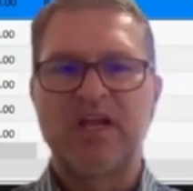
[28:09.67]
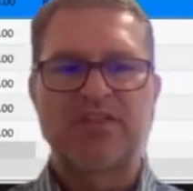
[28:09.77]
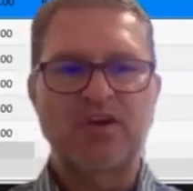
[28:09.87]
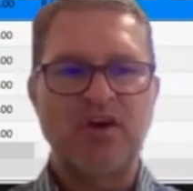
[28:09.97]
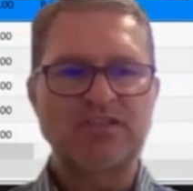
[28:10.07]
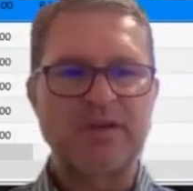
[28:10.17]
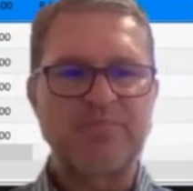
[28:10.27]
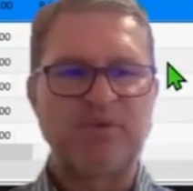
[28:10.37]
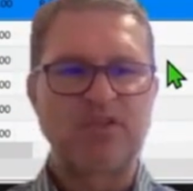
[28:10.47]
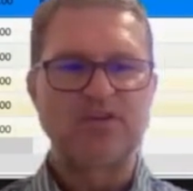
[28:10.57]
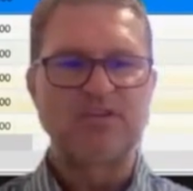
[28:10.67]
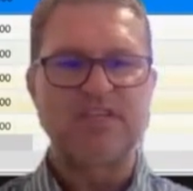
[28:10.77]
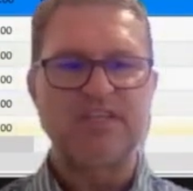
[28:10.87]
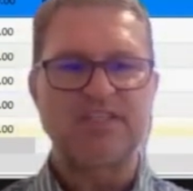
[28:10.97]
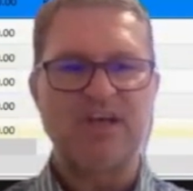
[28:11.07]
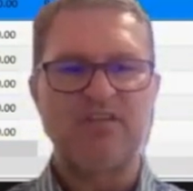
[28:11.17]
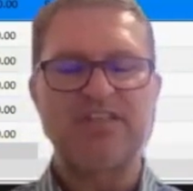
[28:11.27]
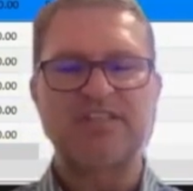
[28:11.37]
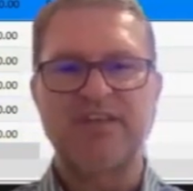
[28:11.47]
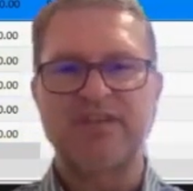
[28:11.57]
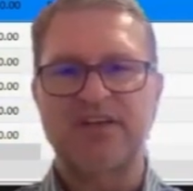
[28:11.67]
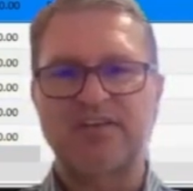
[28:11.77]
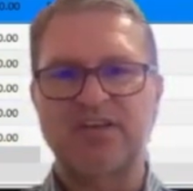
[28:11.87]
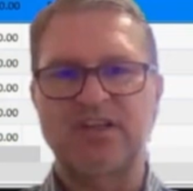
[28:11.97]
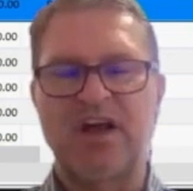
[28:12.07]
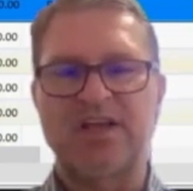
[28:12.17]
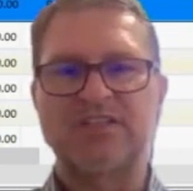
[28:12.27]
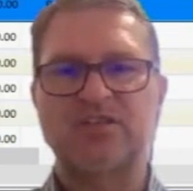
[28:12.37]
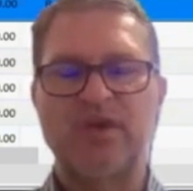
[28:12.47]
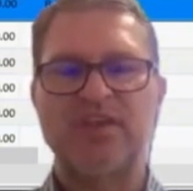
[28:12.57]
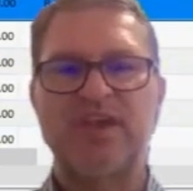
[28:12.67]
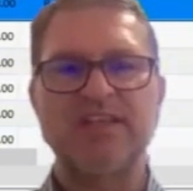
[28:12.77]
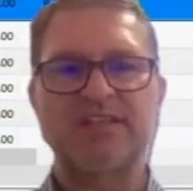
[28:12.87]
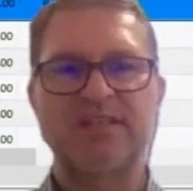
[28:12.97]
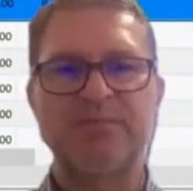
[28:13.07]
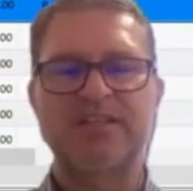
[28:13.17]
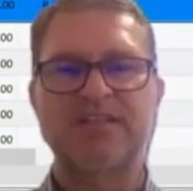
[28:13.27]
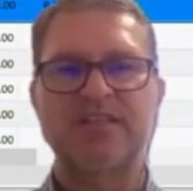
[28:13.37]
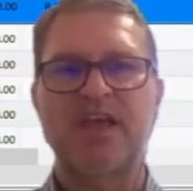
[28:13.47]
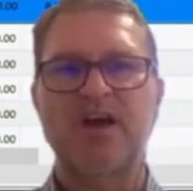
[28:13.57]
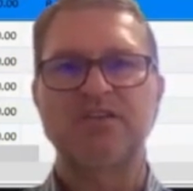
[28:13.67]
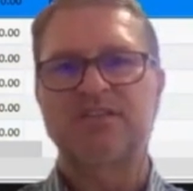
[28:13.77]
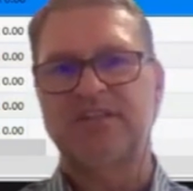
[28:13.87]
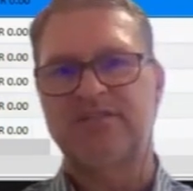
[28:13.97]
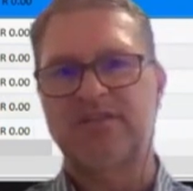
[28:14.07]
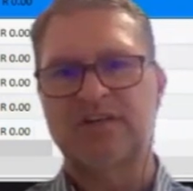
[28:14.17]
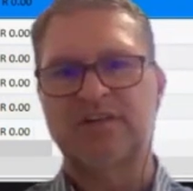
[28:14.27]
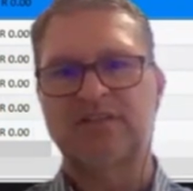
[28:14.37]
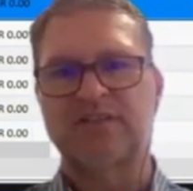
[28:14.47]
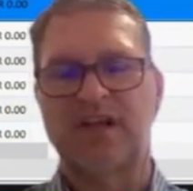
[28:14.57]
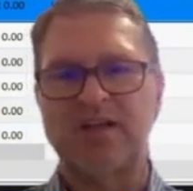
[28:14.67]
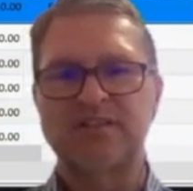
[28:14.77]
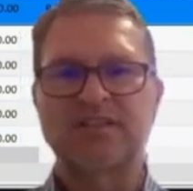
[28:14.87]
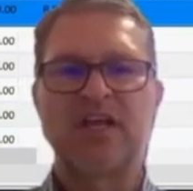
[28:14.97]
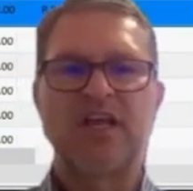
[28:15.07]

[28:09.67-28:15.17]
The cost report you'll see is only 700 lines, where the estimate is 1,700 lines.